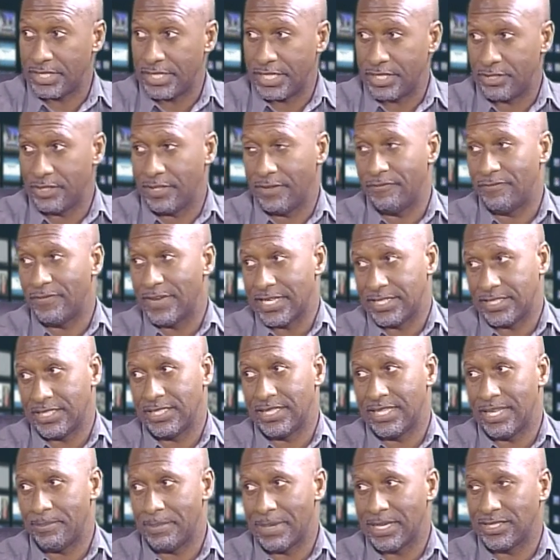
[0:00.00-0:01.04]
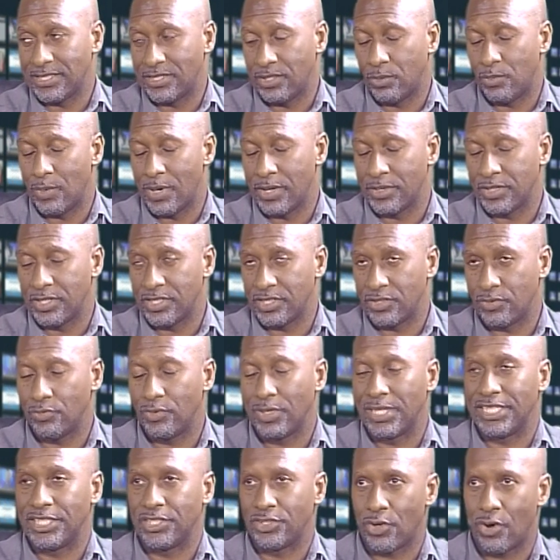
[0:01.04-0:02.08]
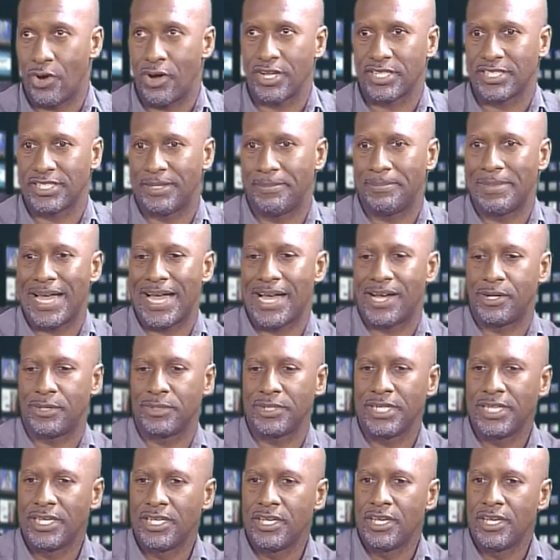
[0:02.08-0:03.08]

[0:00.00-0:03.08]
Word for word: Need to Invest in Their Mental Wellness, really talks about